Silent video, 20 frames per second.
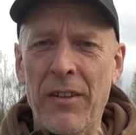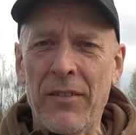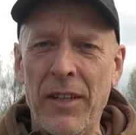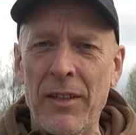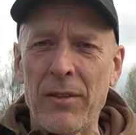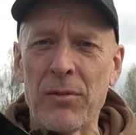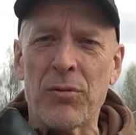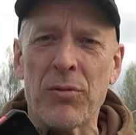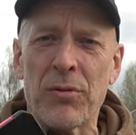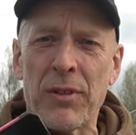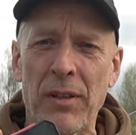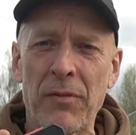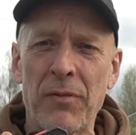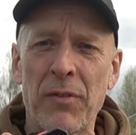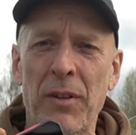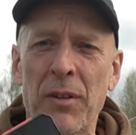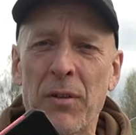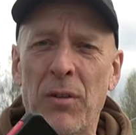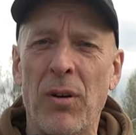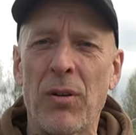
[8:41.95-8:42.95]
then you should
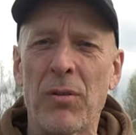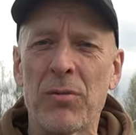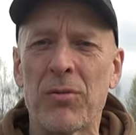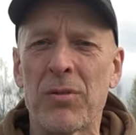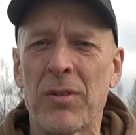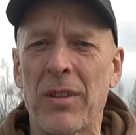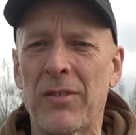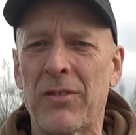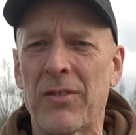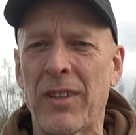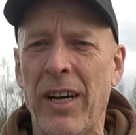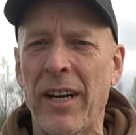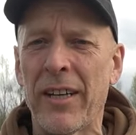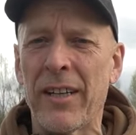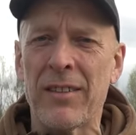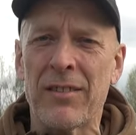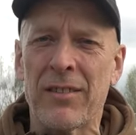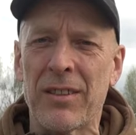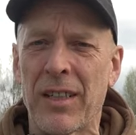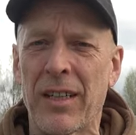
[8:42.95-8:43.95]
definitely go to the
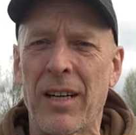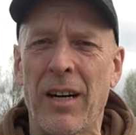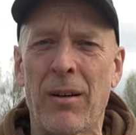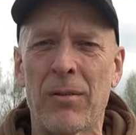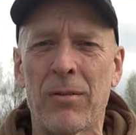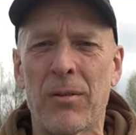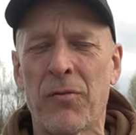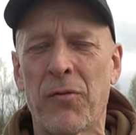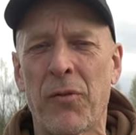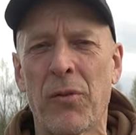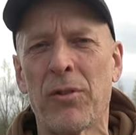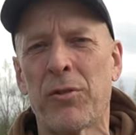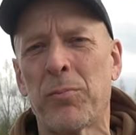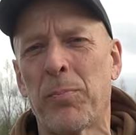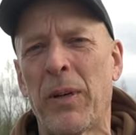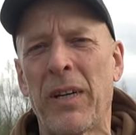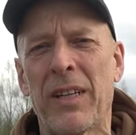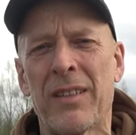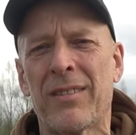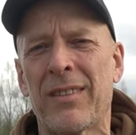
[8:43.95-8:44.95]
site and check out the full
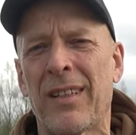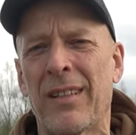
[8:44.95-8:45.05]
specs.